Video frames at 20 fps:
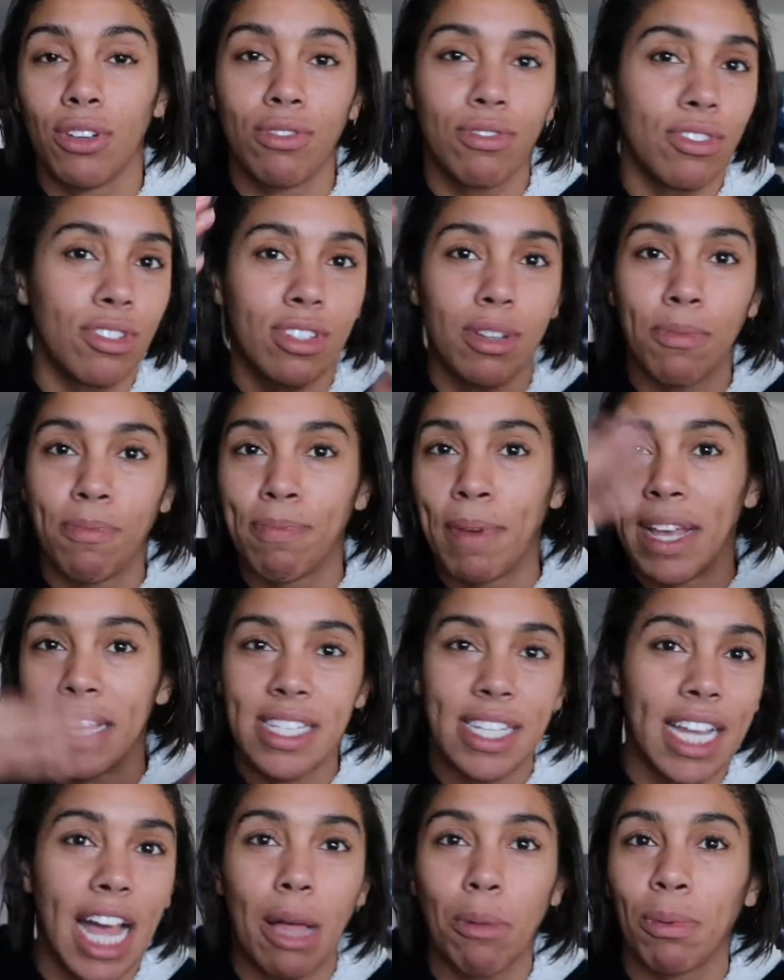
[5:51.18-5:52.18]
just a
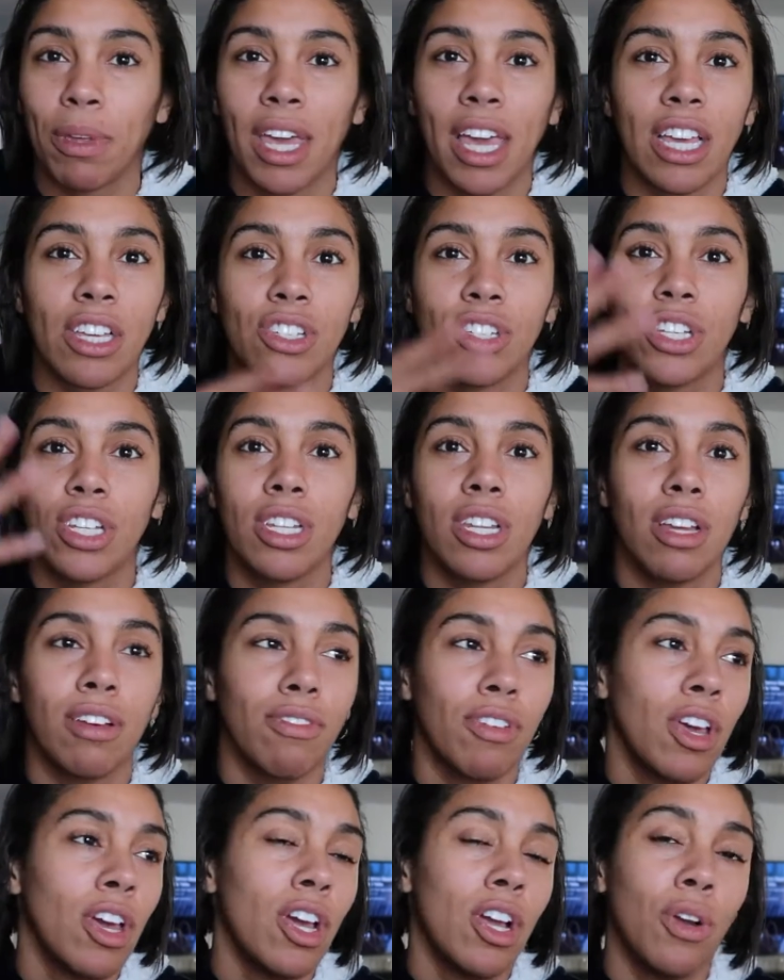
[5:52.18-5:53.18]
basic application
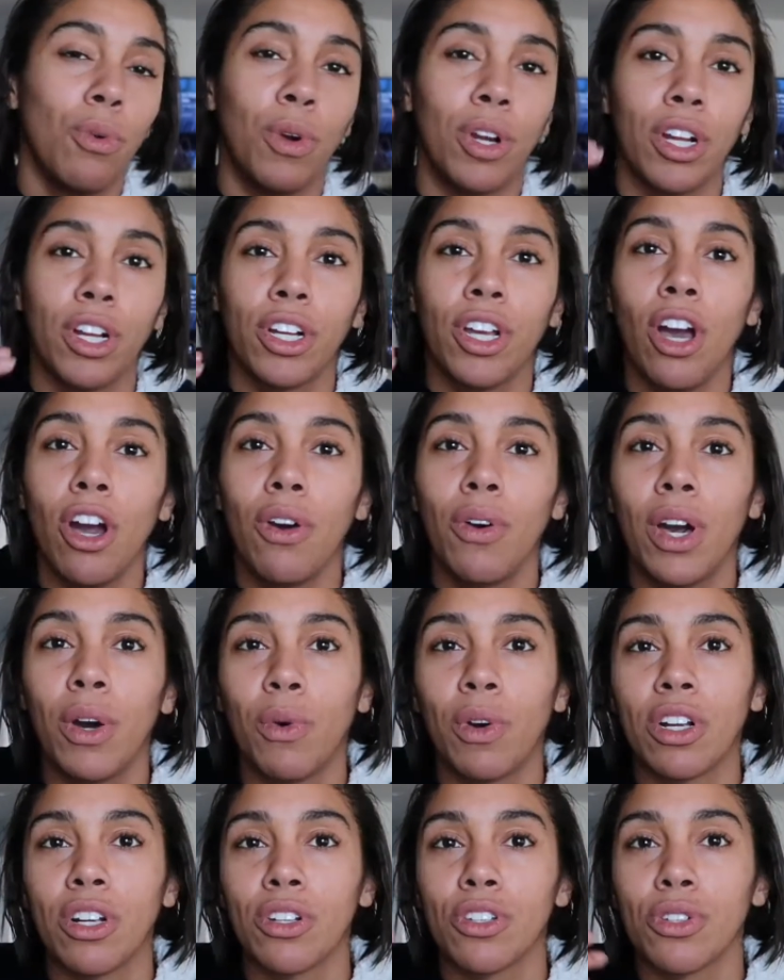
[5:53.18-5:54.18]
of where you're
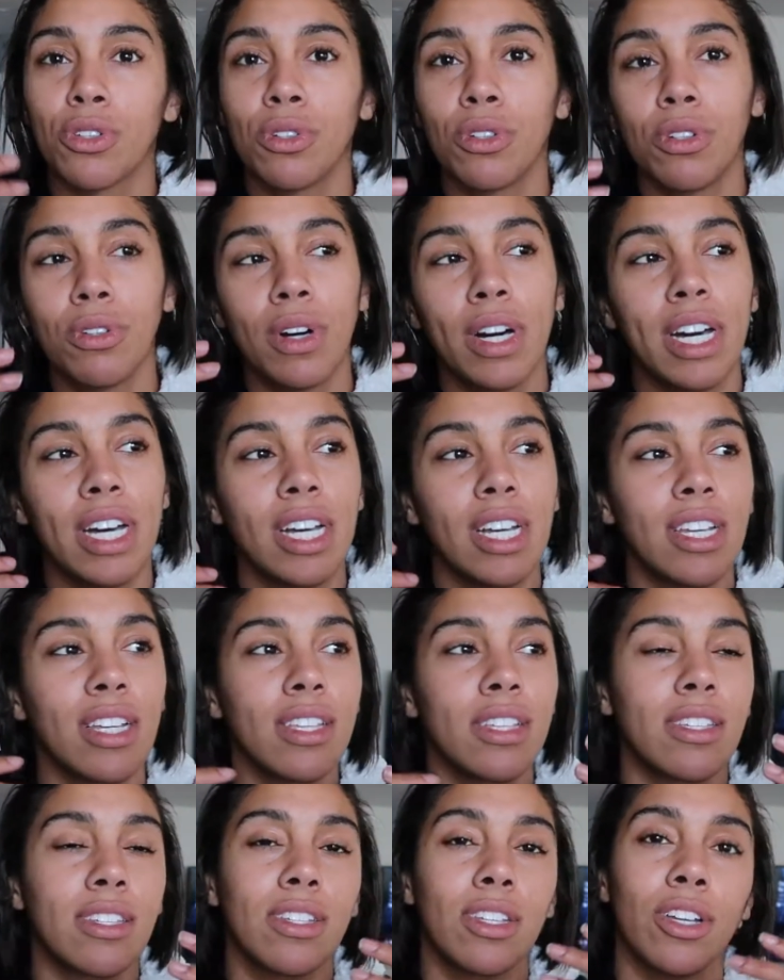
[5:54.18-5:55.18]
going, what your school
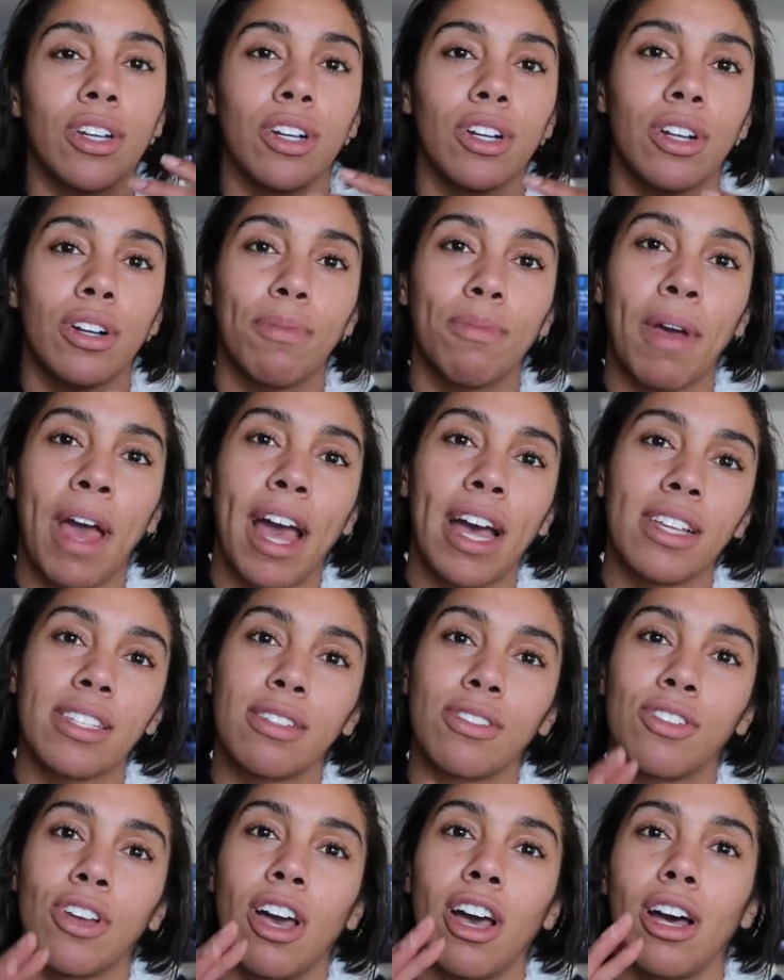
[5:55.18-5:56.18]
was, your
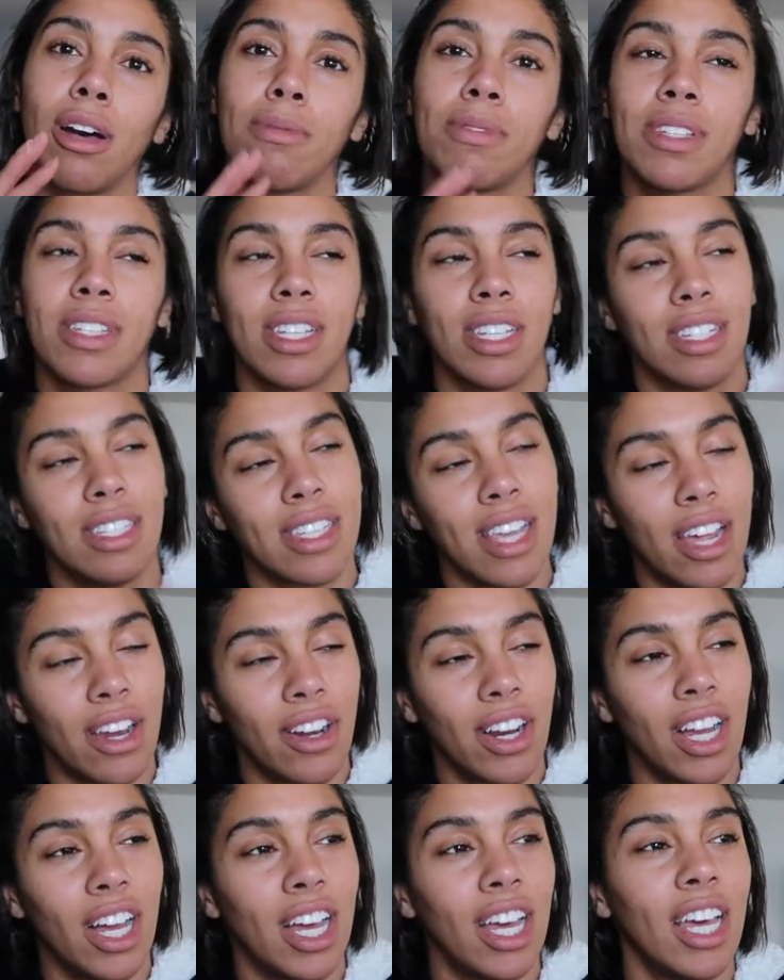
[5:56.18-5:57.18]
past jobs,
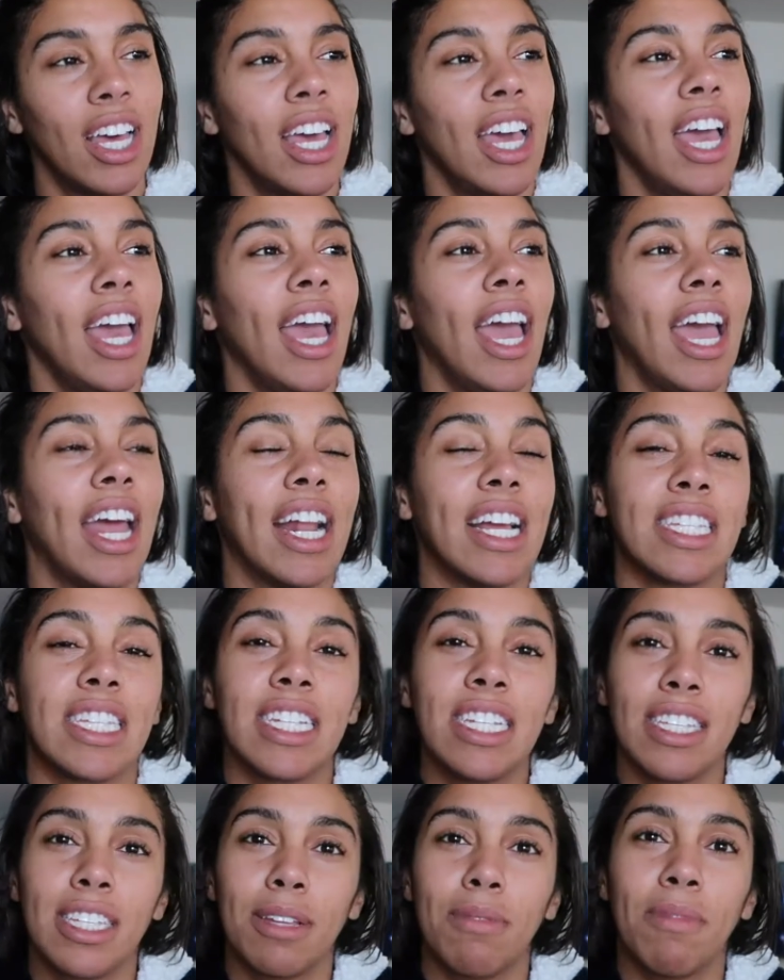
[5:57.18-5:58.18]
etc. And I
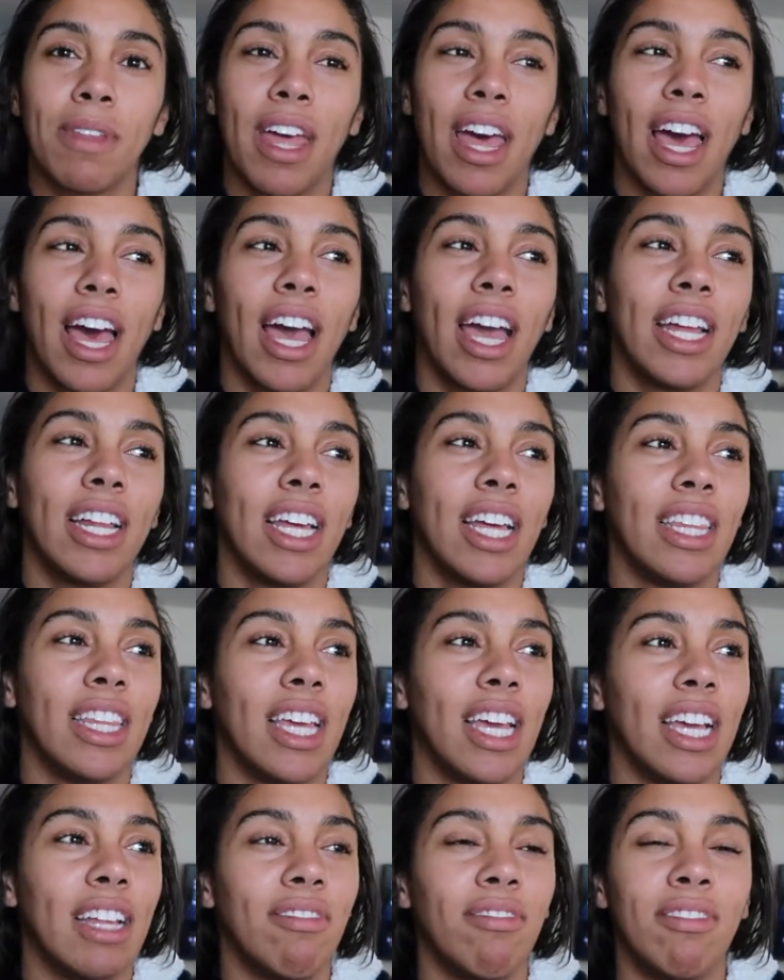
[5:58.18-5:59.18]
sent them that, and
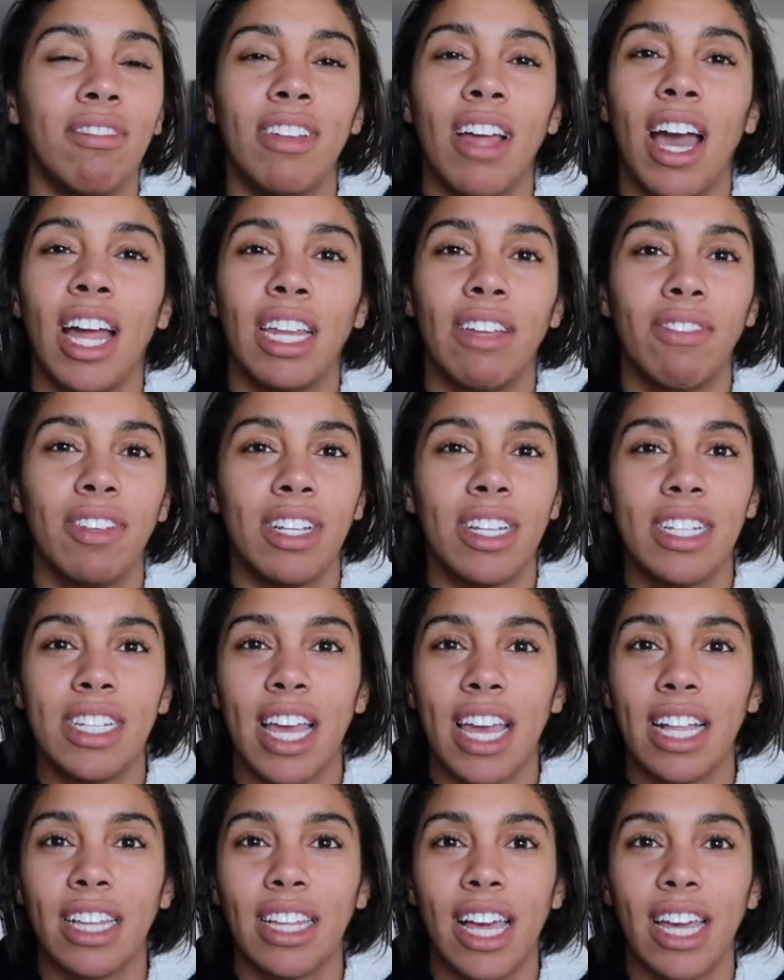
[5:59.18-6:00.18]
then not even a
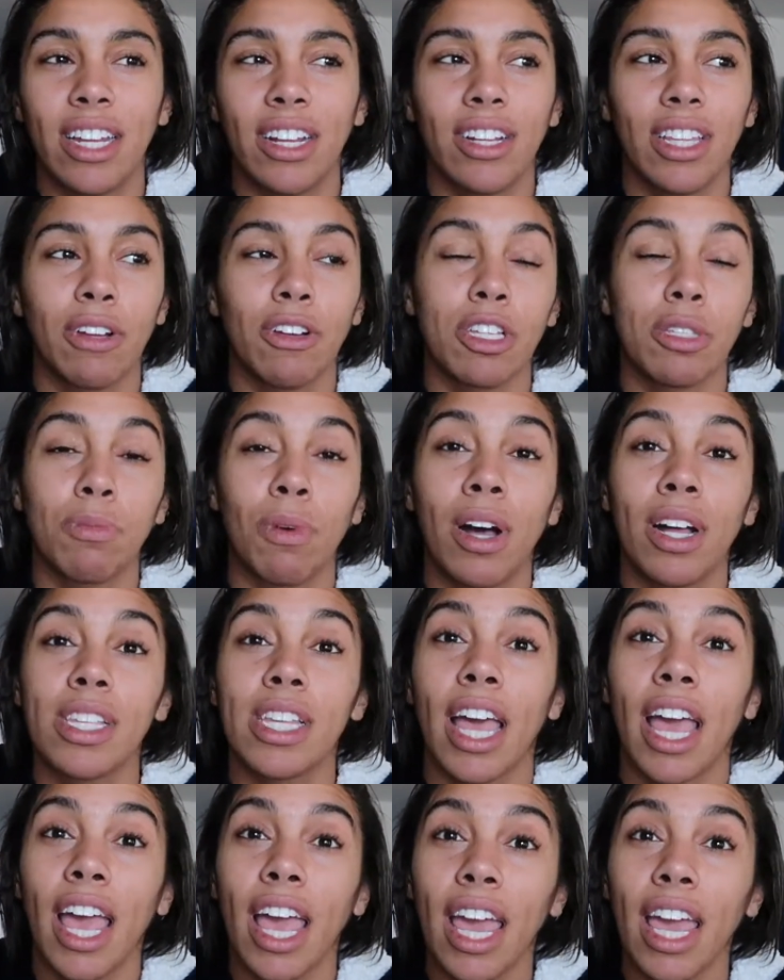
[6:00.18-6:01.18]
day later, they
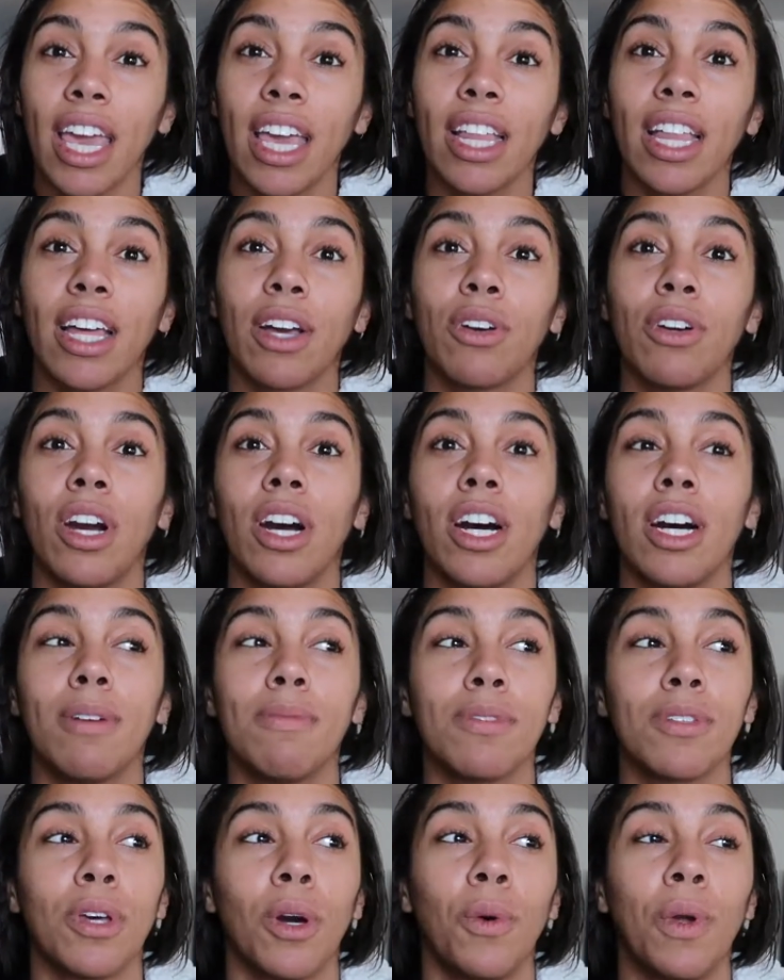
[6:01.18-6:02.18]
respond, hey,
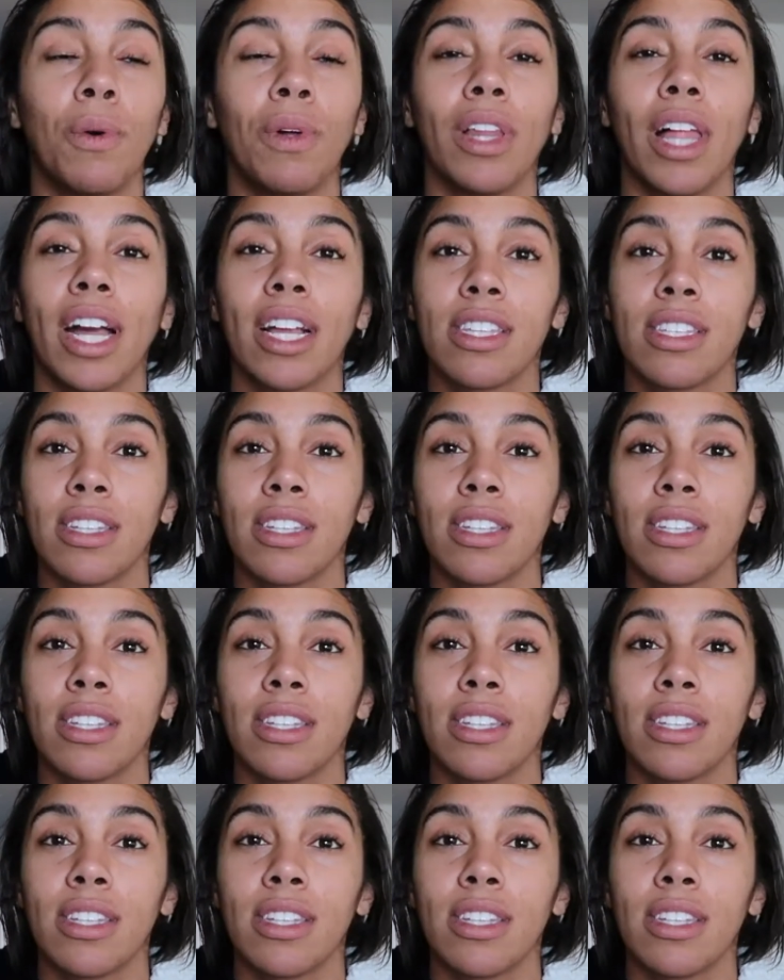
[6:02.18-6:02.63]
like, so we would like